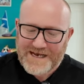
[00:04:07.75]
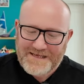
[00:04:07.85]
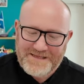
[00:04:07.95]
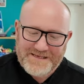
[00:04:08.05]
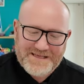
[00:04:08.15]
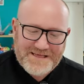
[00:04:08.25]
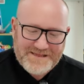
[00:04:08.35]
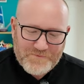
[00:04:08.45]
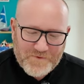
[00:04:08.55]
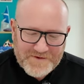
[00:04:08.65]
And
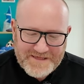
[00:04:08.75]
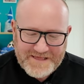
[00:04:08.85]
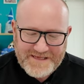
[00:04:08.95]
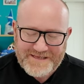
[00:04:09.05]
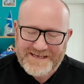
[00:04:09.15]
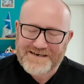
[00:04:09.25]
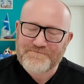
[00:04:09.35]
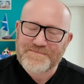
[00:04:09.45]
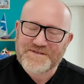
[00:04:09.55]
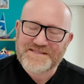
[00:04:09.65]
the one other thing that I
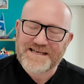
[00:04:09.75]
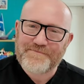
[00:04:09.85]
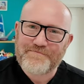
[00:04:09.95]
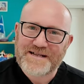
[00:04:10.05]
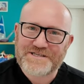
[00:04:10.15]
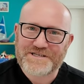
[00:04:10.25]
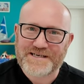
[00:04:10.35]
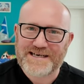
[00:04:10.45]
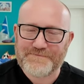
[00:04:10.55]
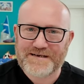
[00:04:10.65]
must
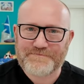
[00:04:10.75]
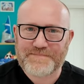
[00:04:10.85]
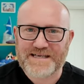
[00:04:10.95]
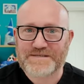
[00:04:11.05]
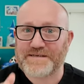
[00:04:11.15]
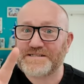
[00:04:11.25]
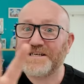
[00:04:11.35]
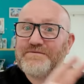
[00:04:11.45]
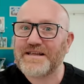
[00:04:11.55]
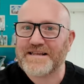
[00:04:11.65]
mention about paths, well,
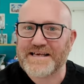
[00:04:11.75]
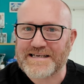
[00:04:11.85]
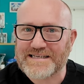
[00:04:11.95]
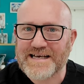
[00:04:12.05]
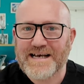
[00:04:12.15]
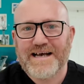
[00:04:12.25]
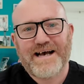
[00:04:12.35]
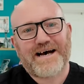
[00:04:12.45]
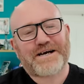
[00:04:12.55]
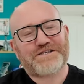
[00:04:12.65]
two other things.
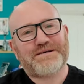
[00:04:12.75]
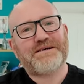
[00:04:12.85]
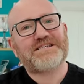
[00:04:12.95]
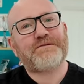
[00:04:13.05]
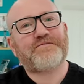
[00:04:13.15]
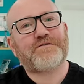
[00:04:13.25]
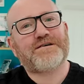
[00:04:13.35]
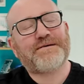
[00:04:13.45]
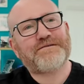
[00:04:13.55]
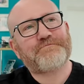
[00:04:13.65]
Actually, I mentioned before
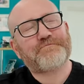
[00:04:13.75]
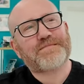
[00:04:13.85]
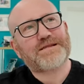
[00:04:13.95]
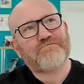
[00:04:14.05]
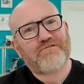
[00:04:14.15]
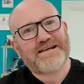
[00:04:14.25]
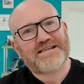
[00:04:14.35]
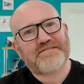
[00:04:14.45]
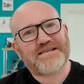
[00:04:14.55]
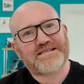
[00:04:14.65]
about, right
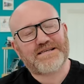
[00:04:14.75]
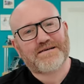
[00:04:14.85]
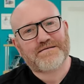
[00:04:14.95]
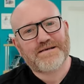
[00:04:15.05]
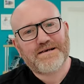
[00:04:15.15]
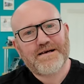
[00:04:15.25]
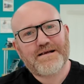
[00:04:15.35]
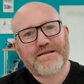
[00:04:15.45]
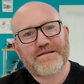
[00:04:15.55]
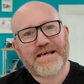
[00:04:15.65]
at the very start,
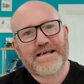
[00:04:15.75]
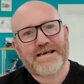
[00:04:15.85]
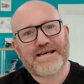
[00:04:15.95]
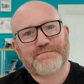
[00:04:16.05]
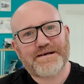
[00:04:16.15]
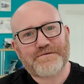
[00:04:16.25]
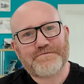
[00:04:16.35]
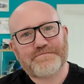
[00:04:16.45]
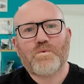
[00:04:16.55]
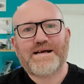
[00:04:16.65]
thinking
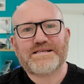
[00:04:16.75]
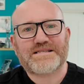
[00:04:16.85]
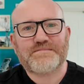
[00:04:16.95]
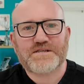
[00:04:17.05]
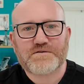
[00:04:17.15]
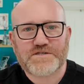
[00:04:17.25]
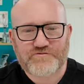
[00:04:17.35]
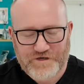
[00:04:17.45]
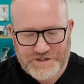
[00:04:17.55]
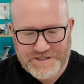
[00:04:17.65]
about where some of those
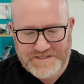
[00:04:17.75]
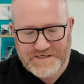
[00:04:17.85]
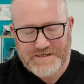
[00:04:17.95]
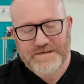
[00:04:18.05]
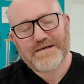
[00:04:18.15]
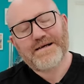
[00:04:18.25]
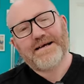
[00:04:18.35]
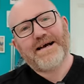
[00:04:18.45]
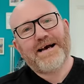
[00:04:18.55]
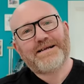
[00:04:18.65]
structures are.
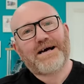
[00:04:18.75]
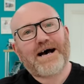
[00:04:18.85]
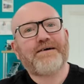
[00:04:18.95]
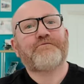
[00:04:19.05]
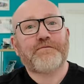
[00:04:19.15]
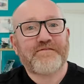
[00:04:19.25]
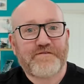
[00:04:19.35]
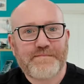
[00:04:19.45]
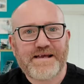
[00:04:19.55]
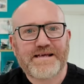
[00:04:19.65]
And
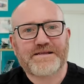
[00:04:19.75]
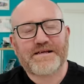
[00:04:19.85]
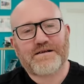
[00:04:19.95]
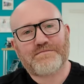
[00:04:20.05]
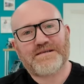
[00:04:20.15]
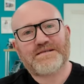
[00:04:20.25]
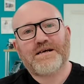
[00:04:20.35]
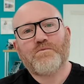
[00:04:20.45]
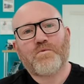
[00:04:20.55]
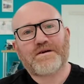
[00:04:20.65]
for me, the allotment,
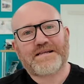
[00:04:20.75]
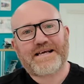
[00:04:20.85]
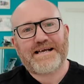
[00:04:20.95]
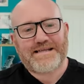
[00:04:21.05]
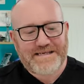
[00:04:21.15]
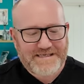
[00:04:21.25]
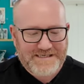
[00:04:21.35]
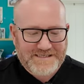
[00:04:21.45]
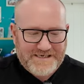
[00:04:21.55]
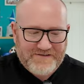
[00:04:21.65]
one of the key things
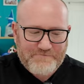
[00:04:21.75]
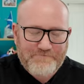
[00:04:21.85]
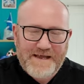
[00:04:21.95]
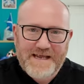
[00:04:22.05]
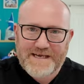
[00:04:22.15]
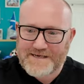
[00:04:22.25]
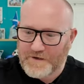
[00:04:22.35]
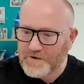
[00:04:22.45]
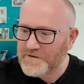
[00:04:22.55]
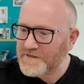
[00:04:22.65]
is I have a big,
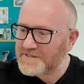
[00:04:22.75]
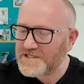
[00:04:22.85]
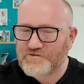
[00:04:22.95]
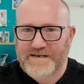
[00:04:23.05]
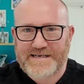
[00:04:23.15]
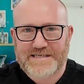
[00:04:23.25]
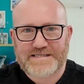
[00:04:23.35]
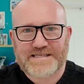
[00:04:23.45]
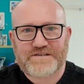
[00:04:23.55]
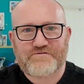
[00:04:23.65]
long, straight,
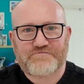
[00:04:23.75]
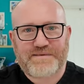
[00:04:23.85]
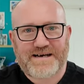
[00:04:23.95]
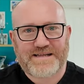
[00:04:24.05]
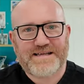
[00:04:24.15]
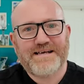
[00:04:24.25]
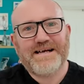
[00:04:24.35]
central path,